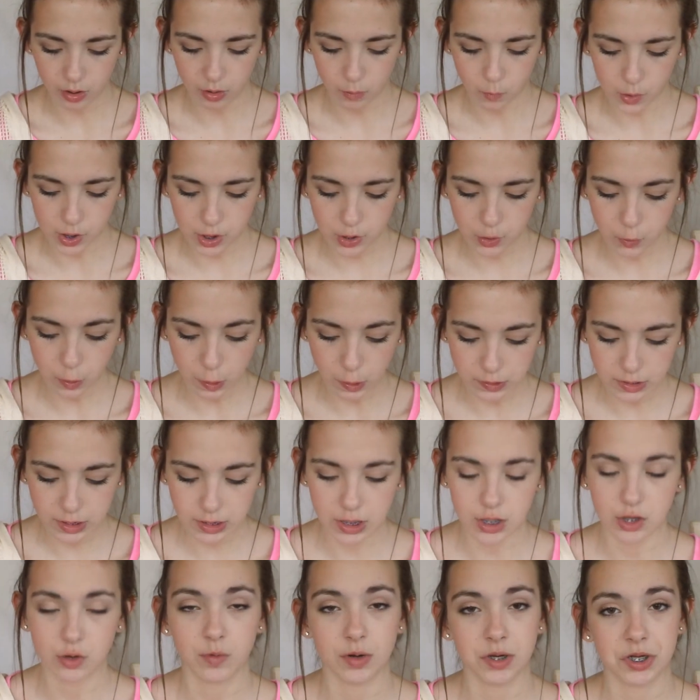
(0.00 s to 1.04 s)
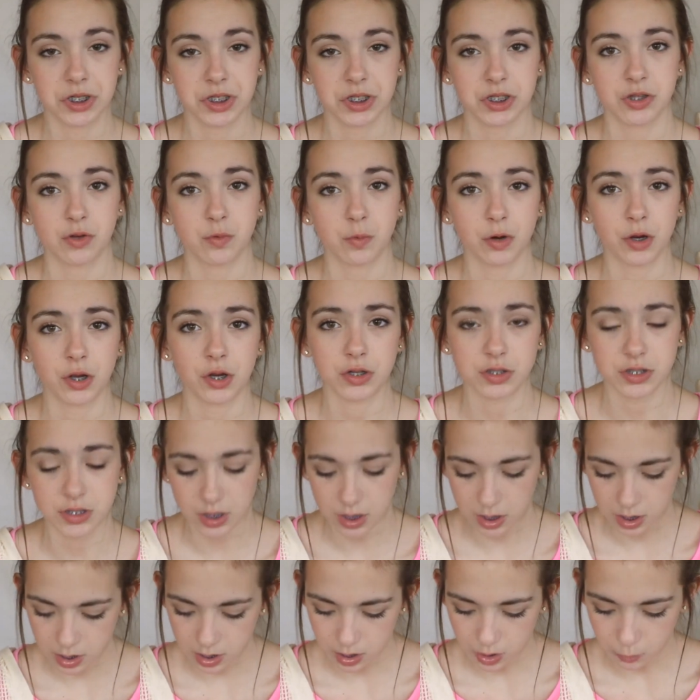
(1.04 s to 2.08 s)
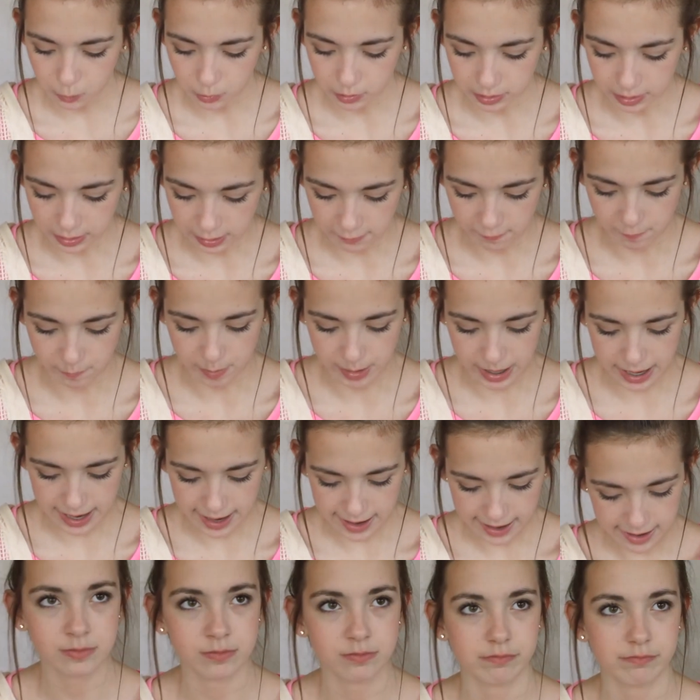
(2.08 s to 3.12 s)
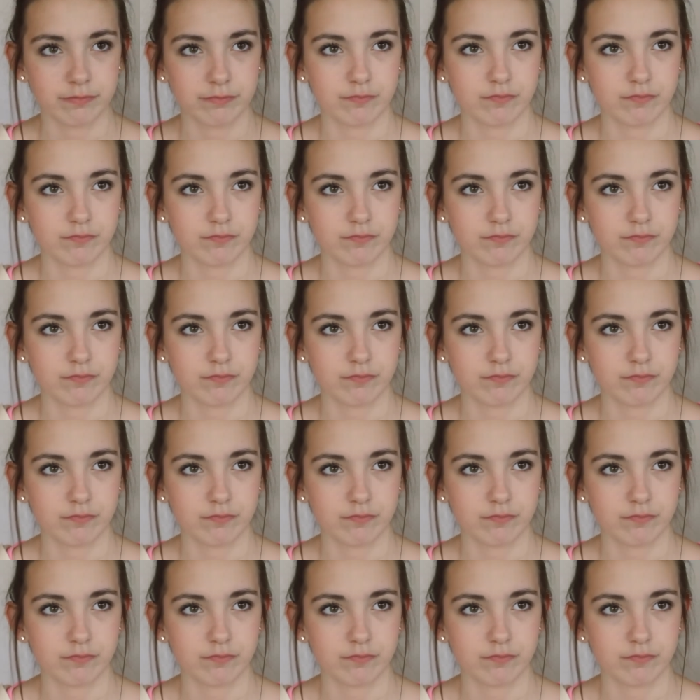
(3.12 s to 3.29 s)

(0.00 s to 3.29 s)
One quote that you wish the world would live by.